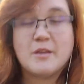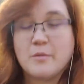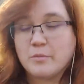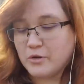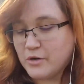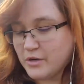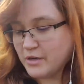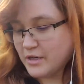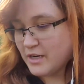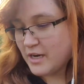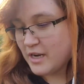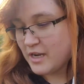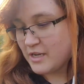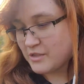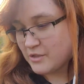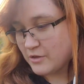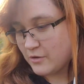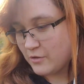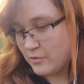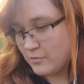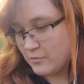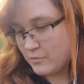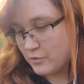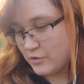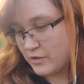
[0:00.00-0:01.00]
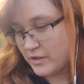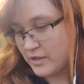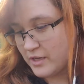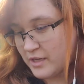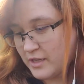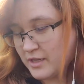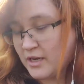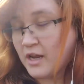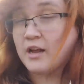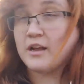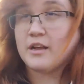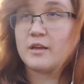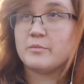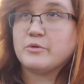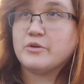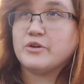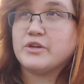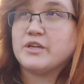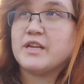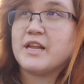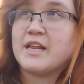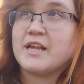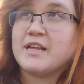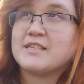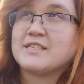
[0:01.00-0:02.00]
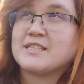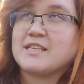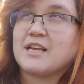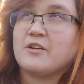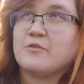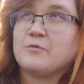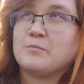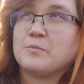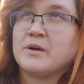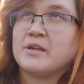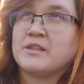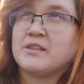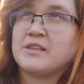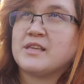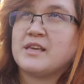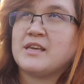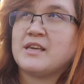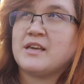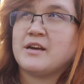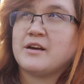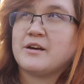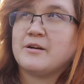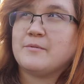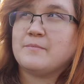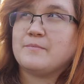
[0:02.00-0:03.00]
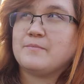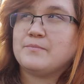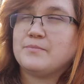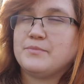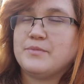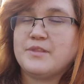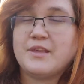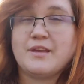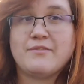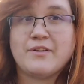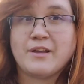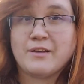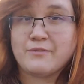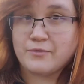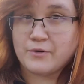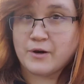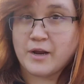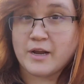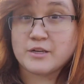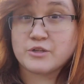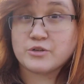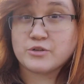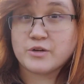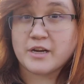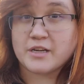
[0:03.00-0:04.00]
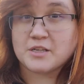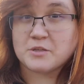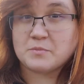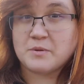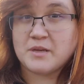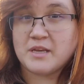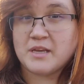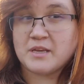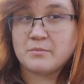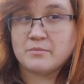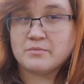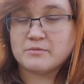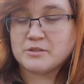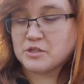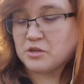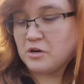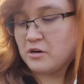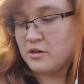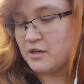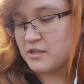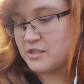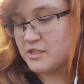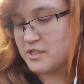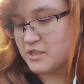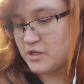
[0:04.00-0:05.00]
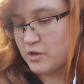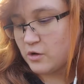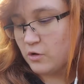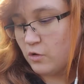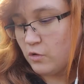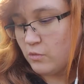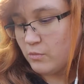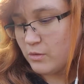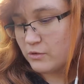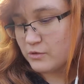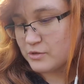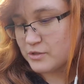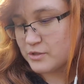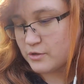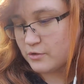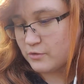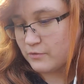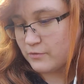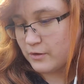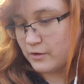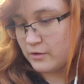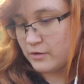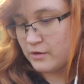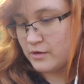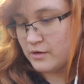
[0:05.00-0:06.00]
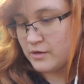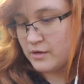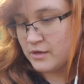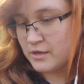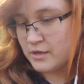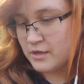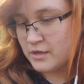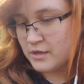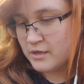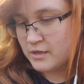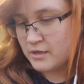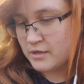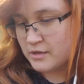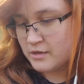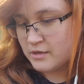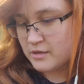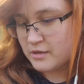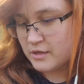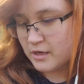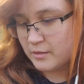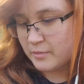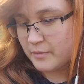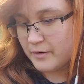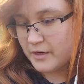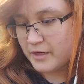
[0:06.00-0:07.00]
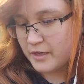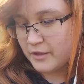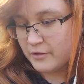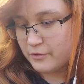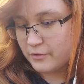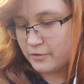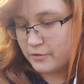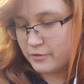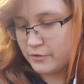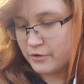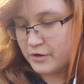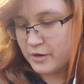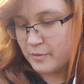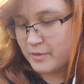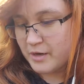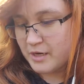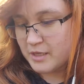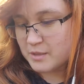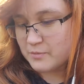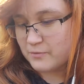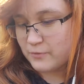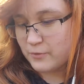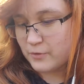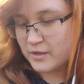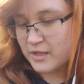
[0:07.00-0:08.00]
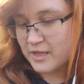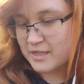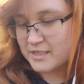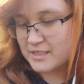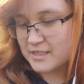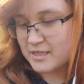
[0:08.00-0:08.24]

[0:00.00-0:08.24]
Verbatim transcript: community days, or the, not community day itself, but the event for extra XP and Stardust is almost over. Got about another 30 minutes before that's